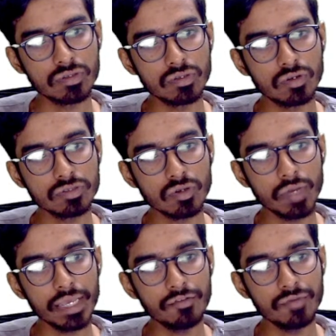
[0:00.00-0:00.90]
dou
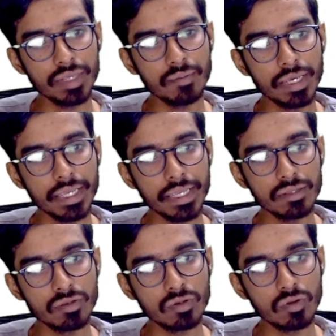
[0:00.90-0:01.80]
square phi by
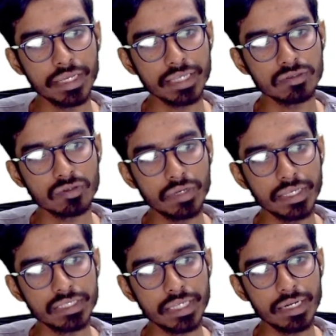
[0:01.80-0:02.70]
dou x dou
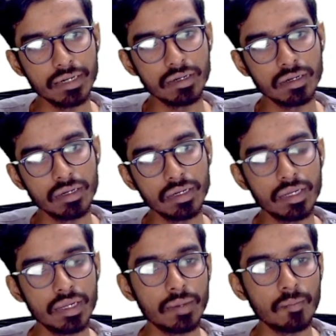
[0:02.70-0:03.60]
z
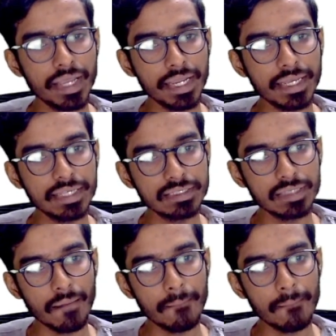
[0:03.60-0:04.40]
minus